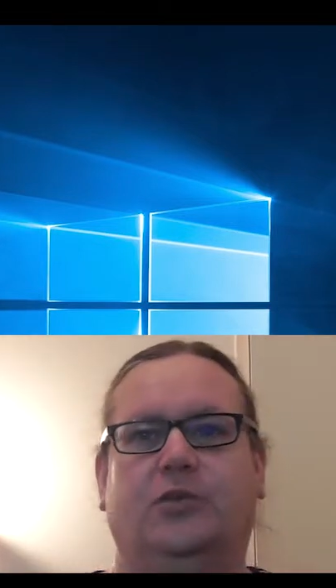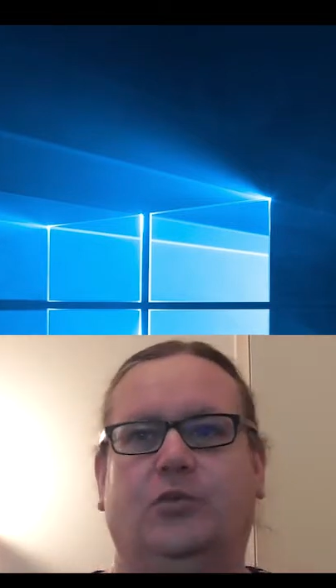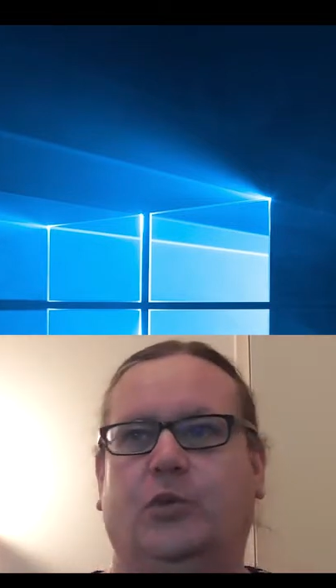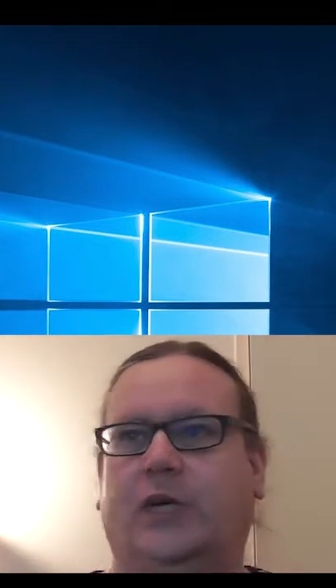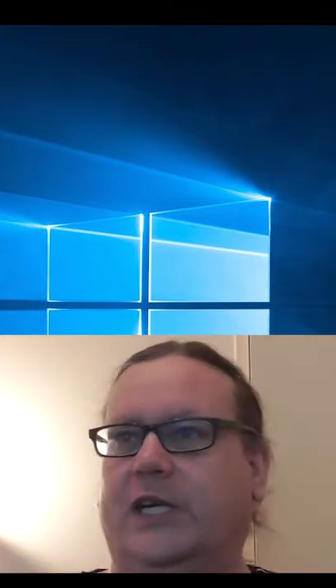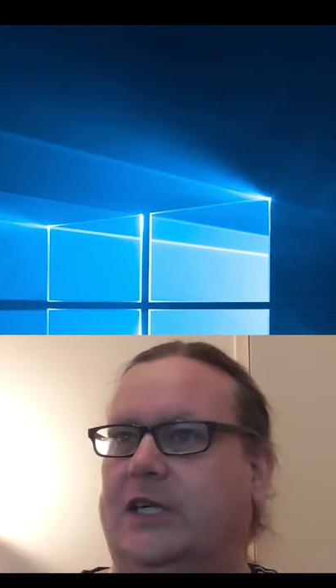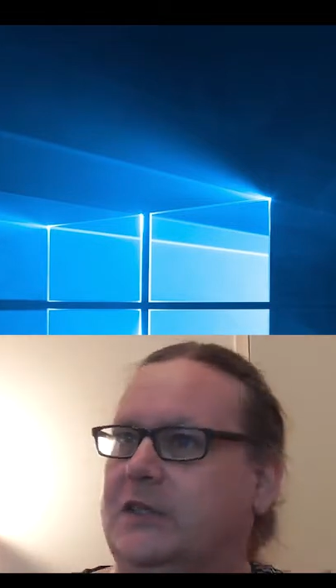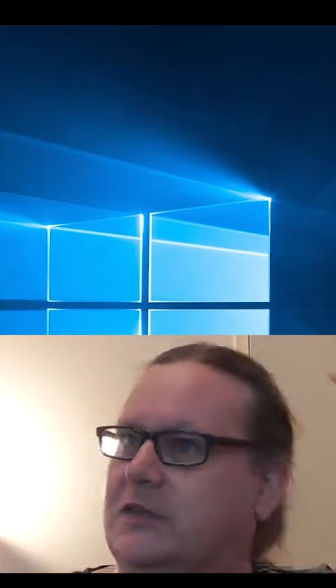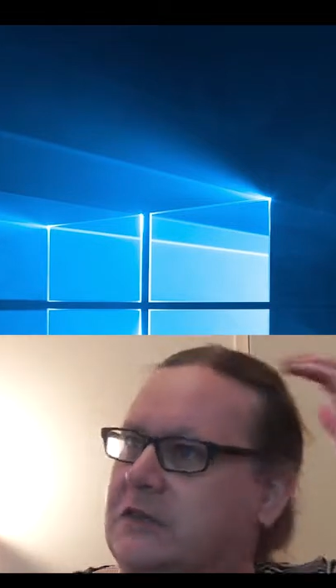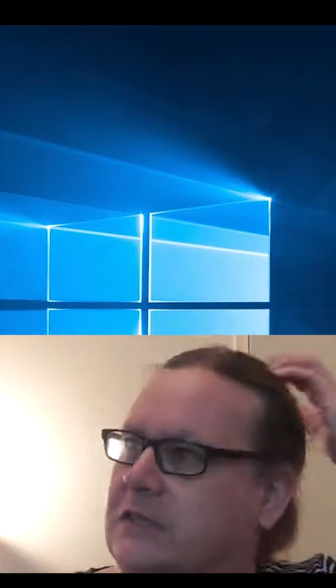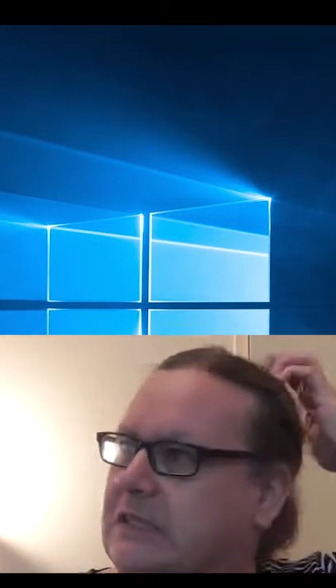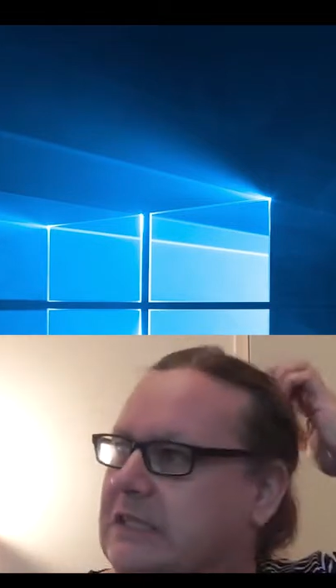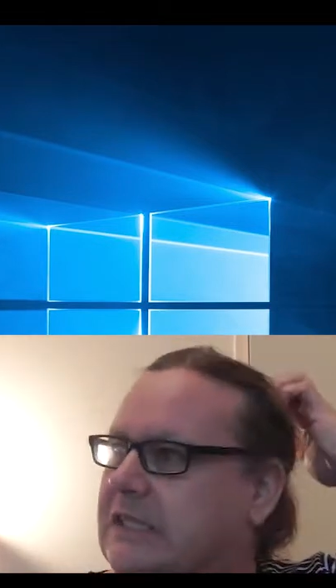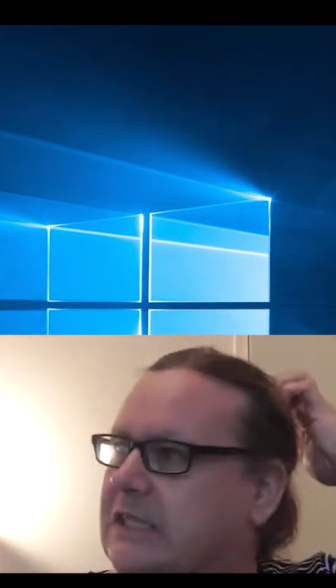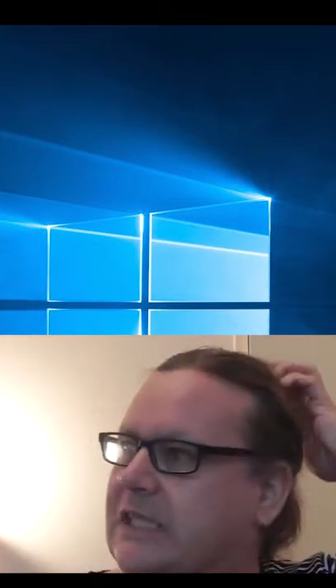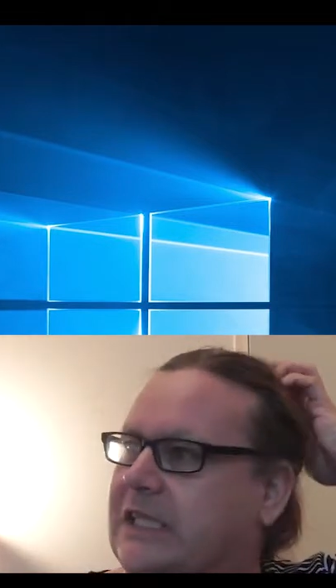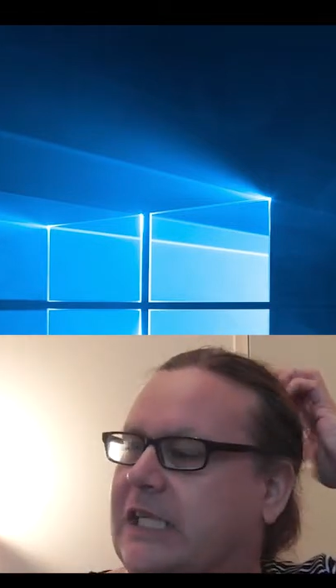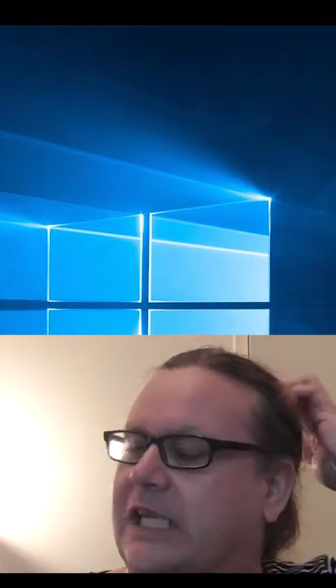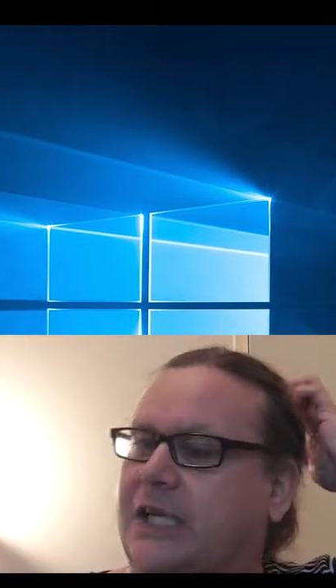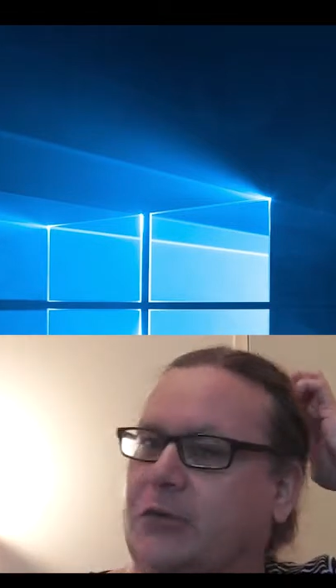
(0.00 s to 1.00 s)
well,
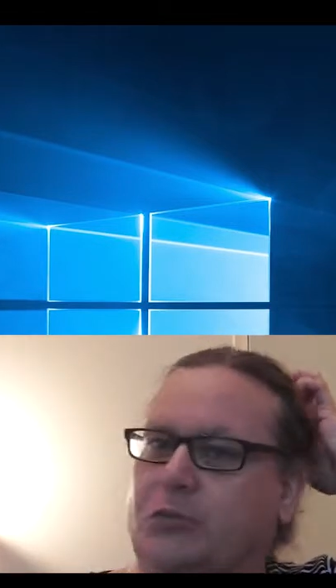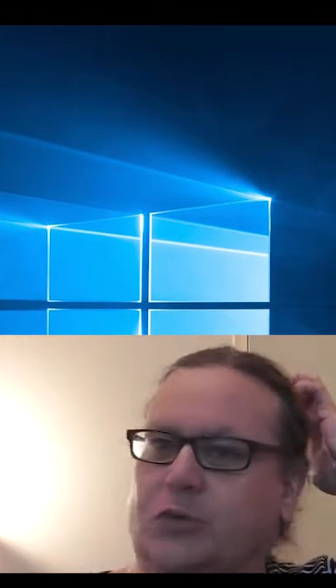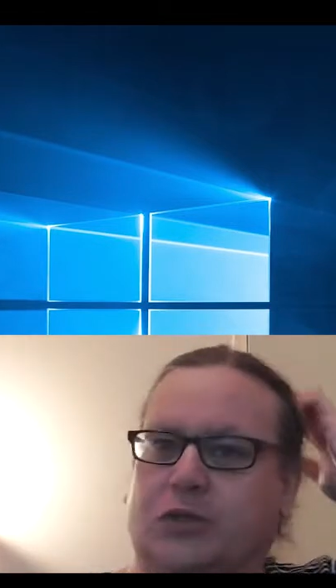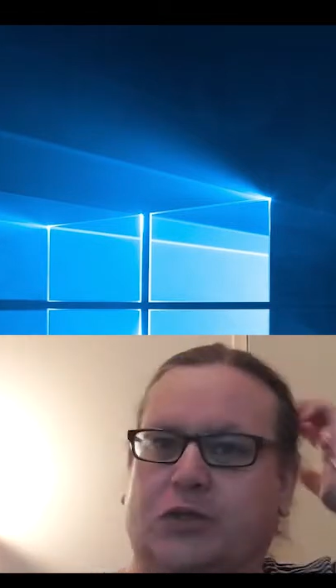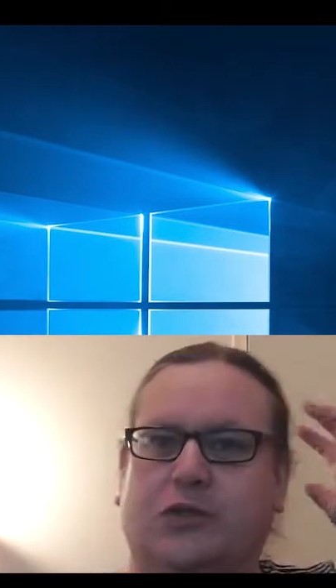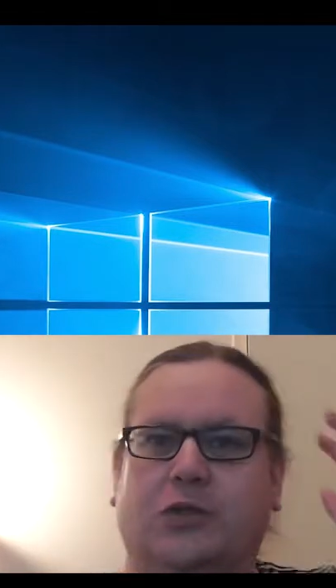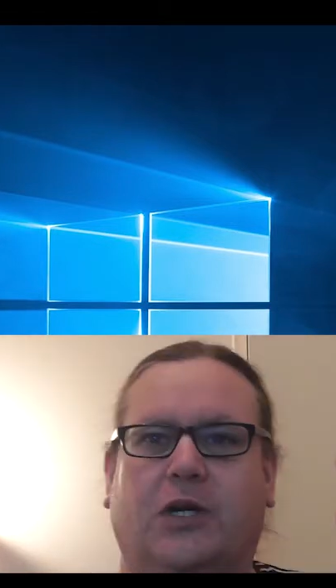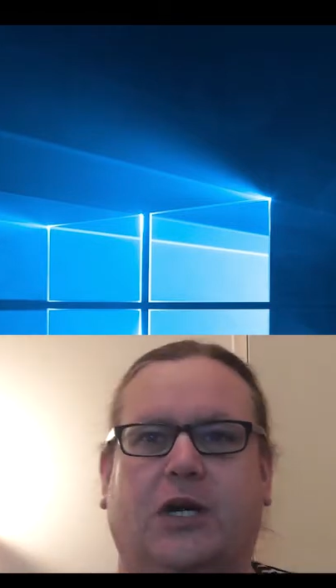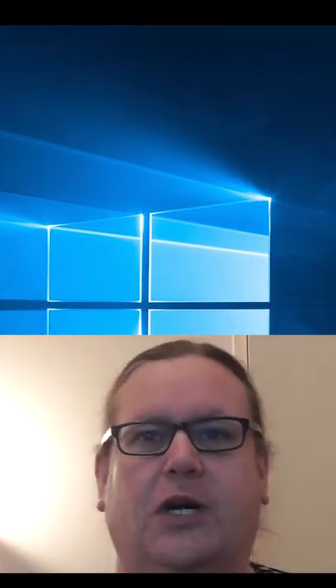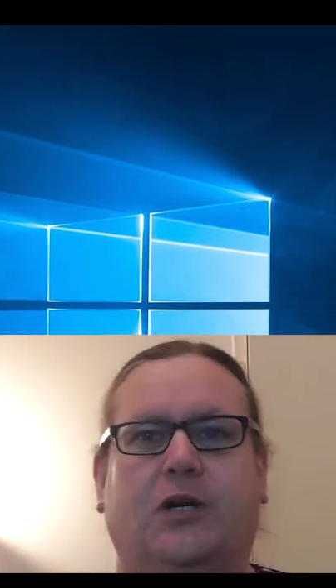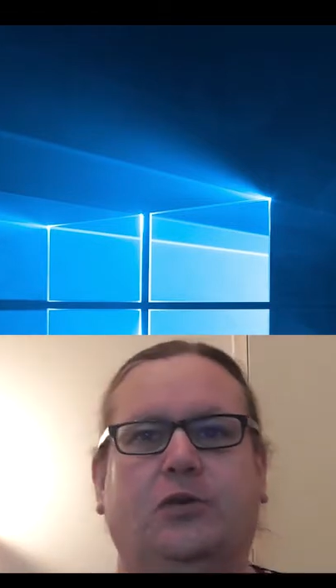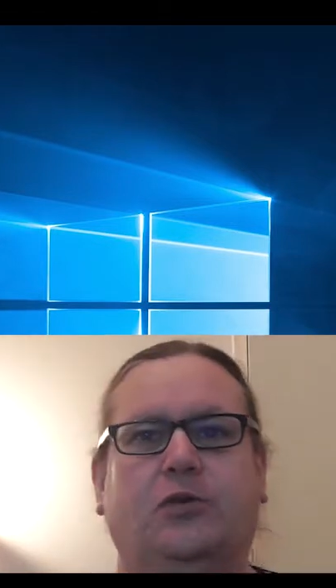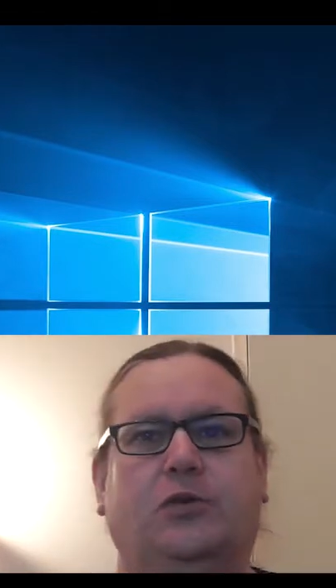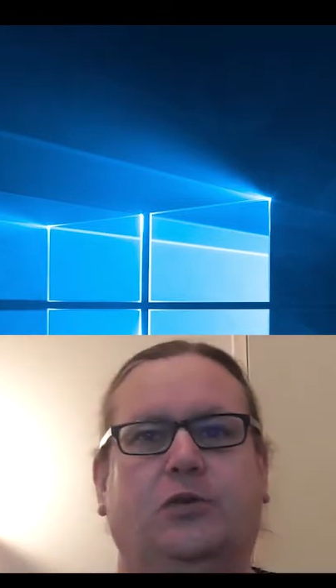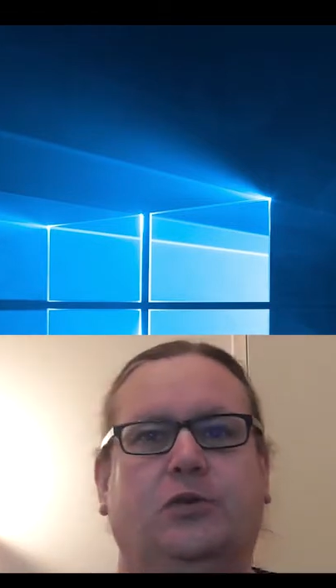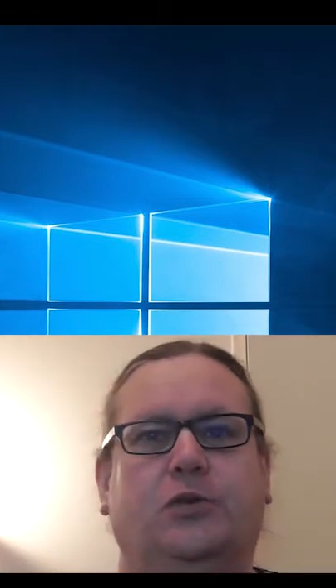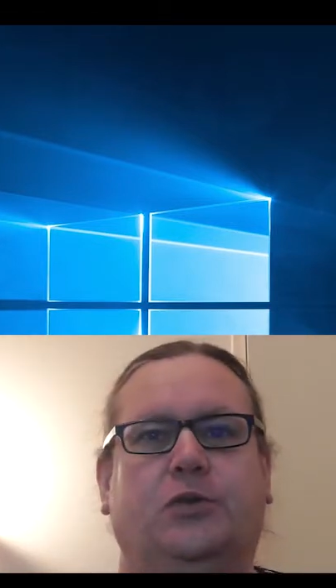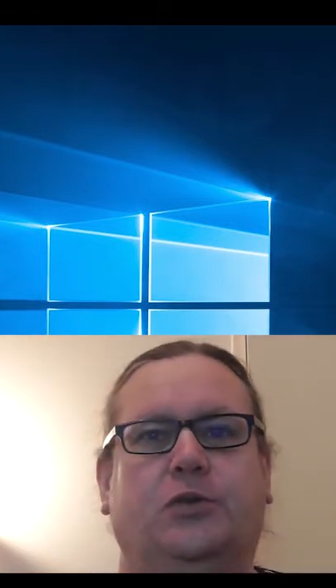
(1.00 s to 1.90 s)
and we'll do a whole